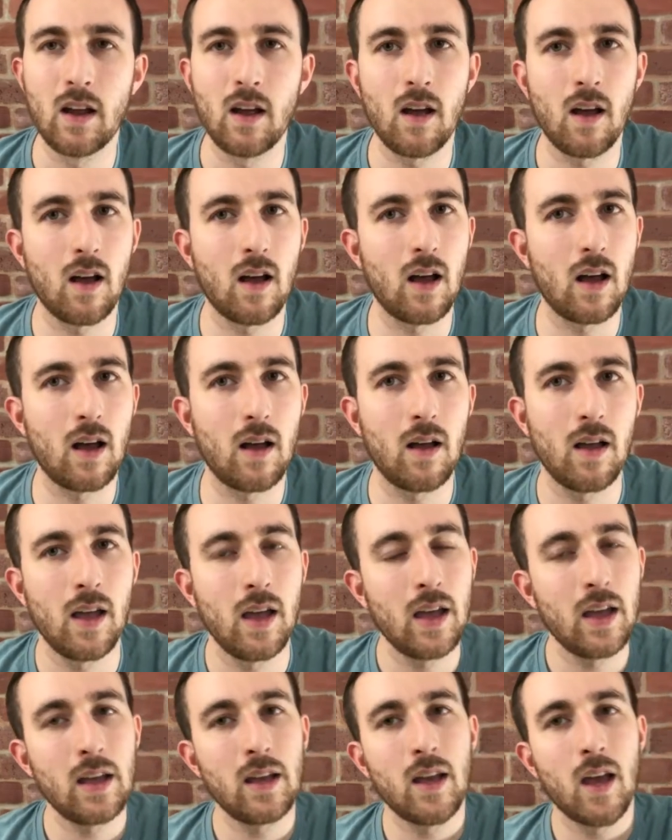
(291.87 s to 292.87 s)

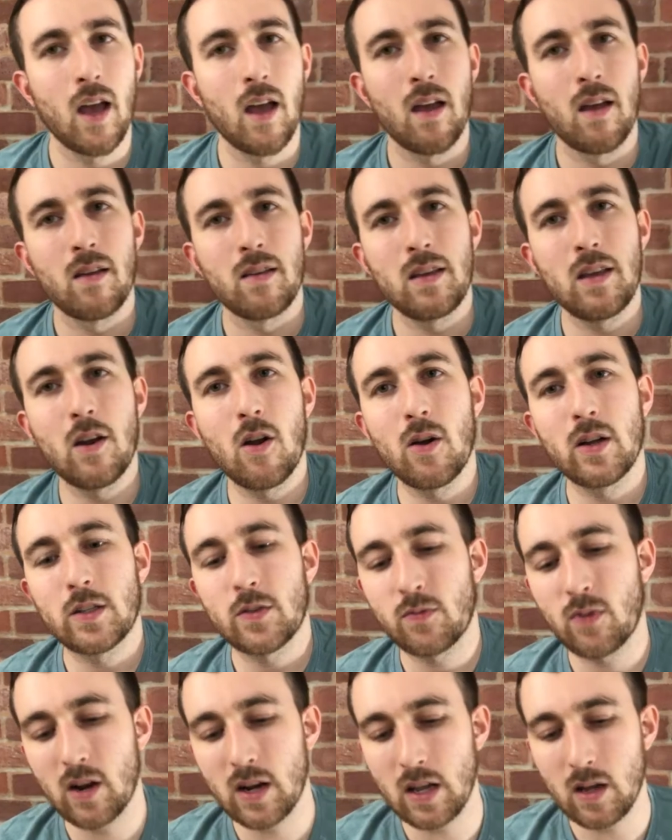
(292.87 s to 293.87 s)
It's
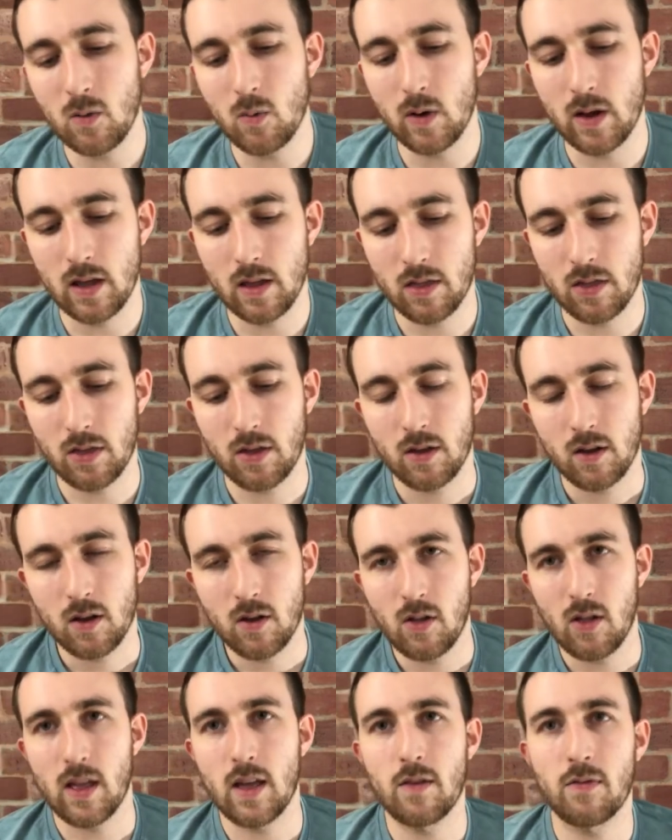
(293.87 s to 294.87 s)
funny with
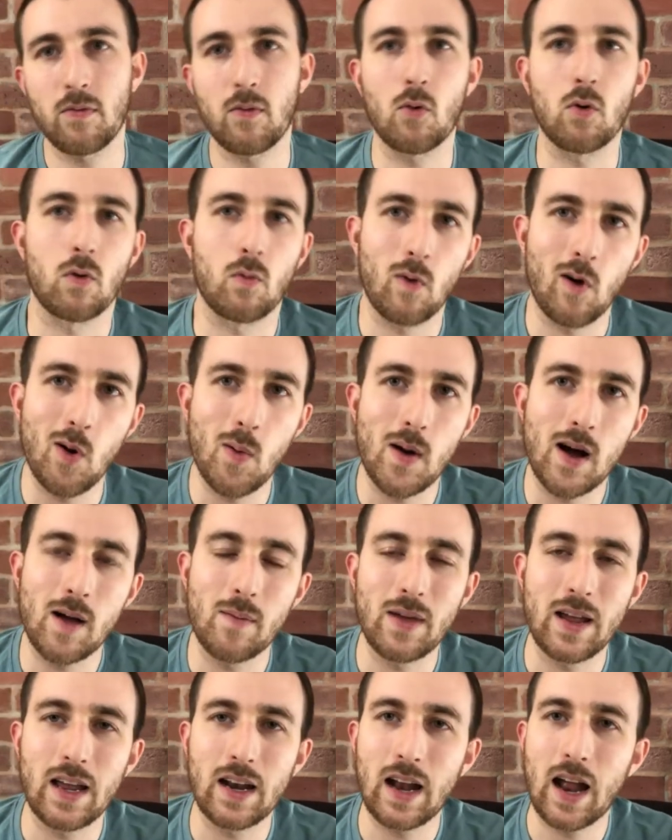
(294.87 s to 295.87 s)
Cliff or Robot
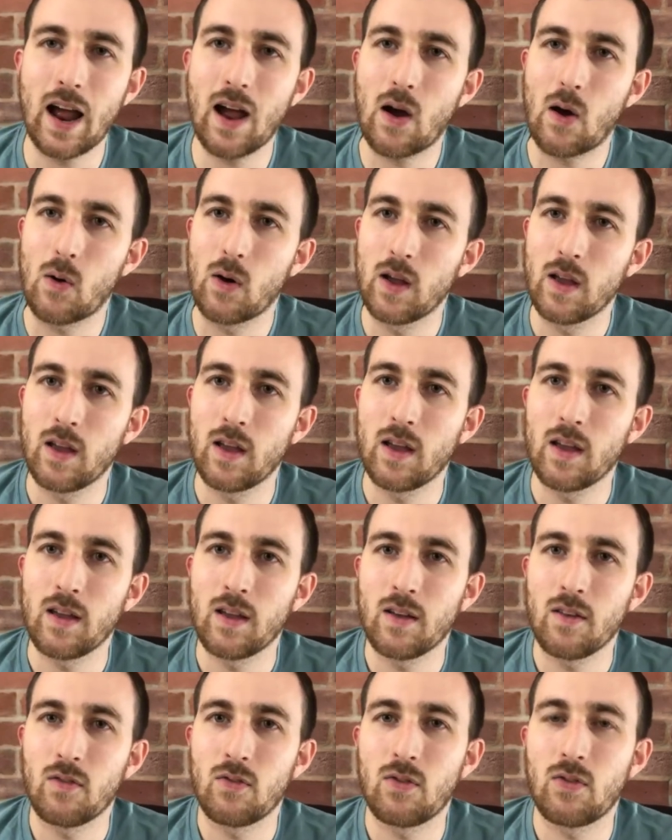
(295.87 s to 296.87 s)
Man how
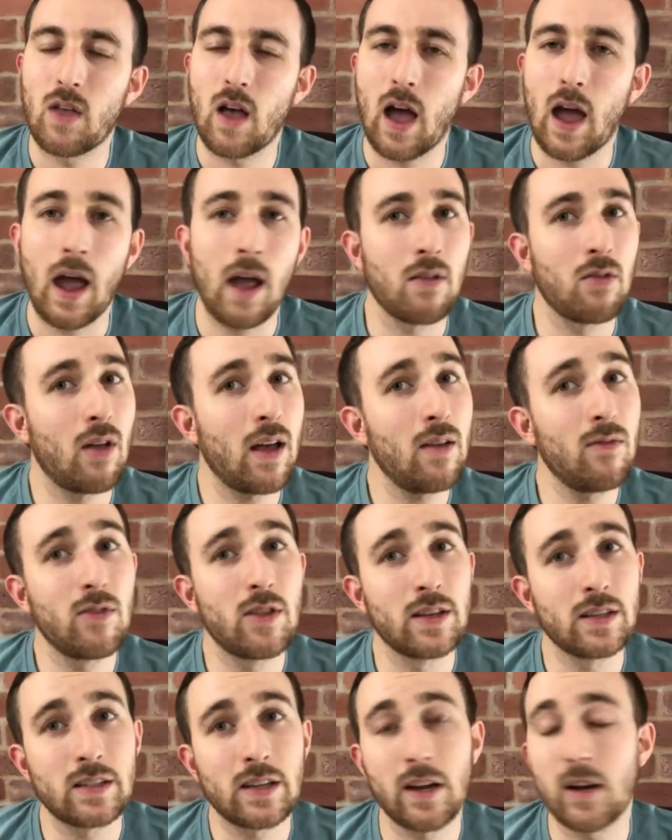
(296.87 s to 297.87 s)
I love
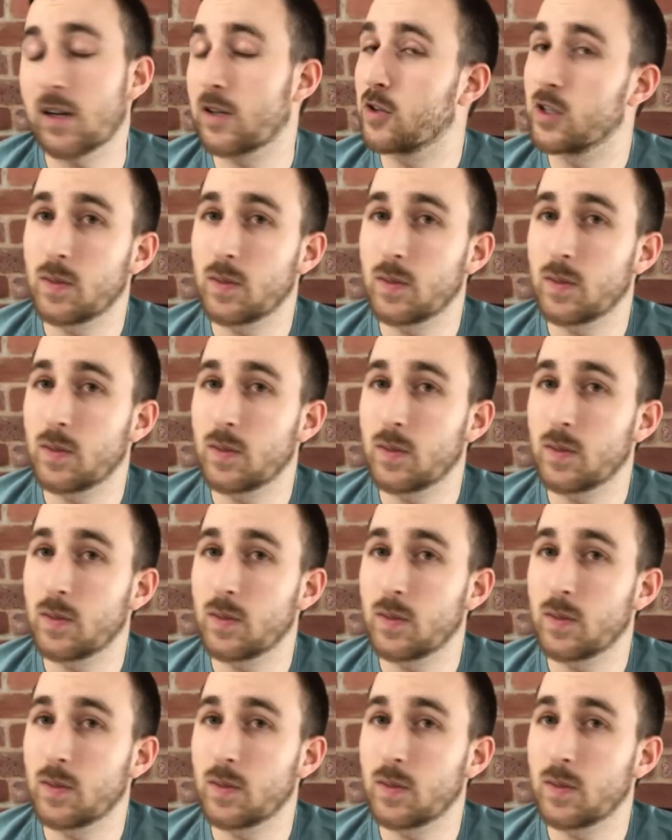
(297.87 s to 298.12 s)
this character.